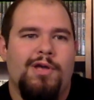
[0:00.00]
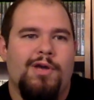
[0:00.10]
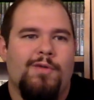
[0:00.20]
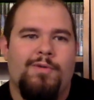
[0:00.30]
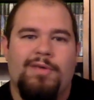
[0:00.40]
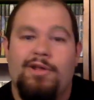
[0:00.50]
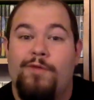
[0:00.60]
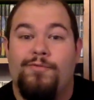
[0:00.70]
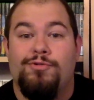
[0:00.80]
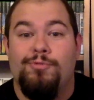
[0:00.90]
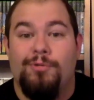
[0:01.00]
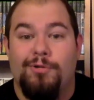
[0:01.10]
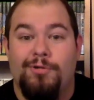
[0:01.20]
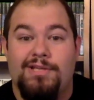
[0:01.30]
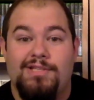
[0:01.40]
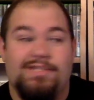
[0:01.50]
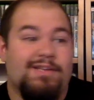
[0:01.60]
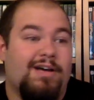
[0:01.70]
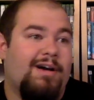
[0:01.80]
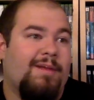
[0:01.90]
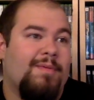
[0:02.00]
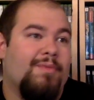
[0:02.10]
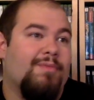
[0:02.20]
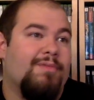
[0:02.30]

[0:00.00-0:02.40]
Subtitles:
we would get off of school early. I remember